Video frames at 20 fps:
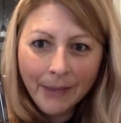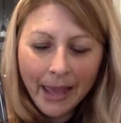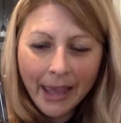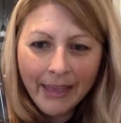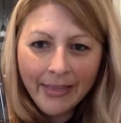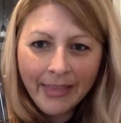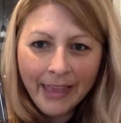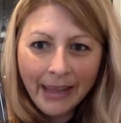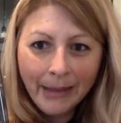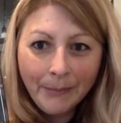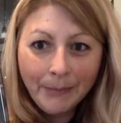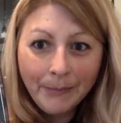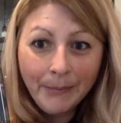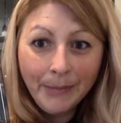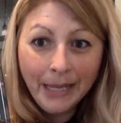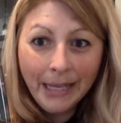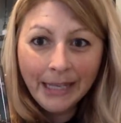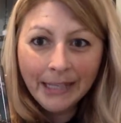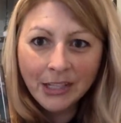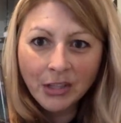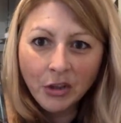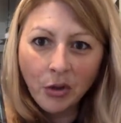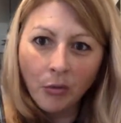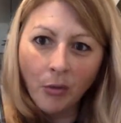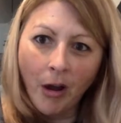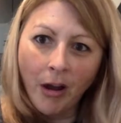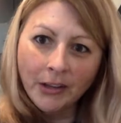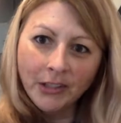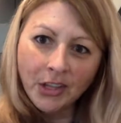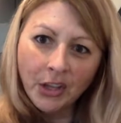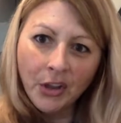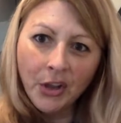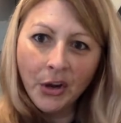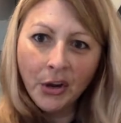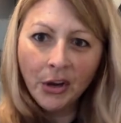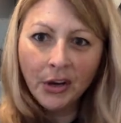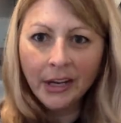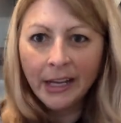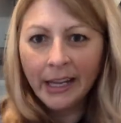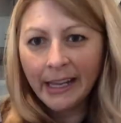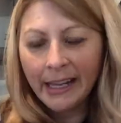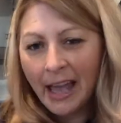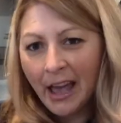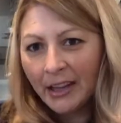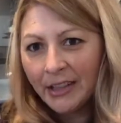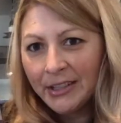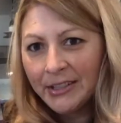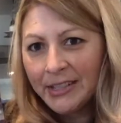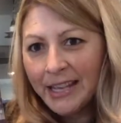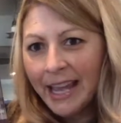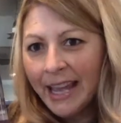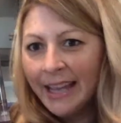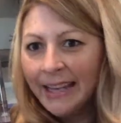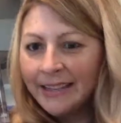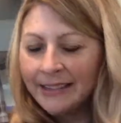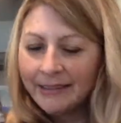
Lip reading: and they meet Laurent Clerc and Gallaudet